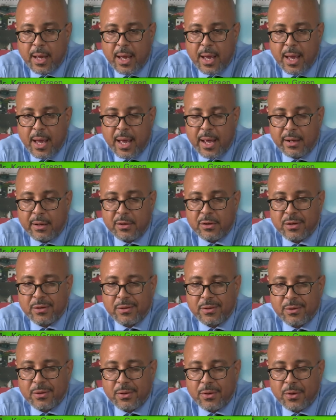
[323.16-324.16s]
And
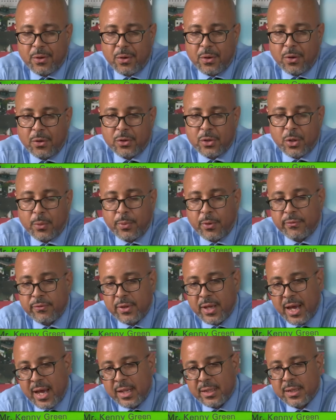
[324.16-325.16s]
on top of
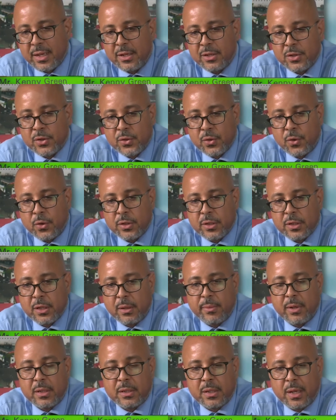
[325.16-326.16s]
that, I saw some
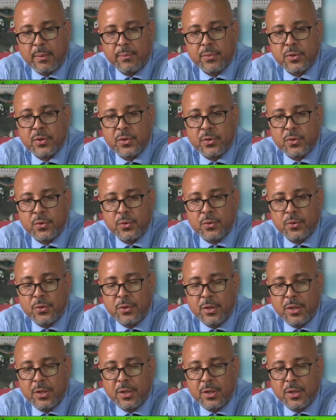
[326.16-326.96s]
attempts to